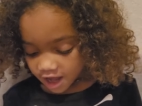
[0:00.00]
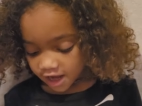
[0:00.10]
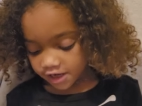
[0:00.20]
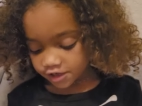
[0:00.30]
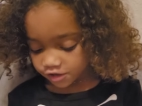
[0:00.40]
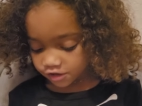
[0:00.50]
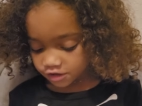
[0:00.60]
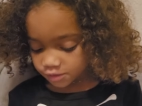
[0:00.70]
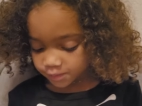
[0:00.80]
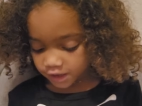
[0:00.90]
A new
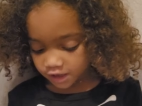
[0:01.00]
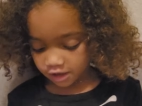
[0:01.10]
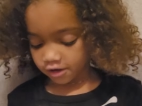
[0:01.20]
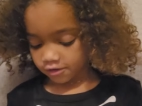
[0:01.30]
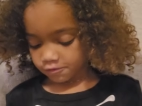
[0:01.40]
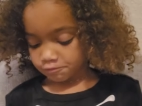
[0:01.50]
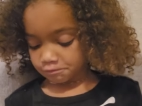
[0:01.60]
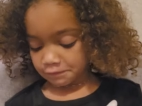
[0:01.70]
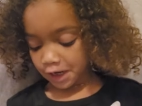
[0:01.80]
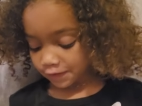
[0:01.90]
spe oh,
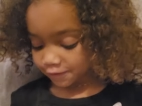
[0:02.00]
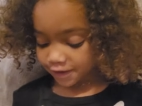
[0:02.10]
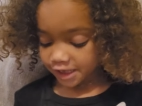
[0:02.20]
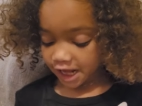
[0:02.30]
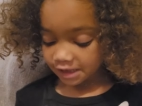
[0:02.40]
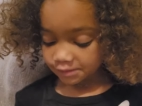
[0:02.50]
I'd read that.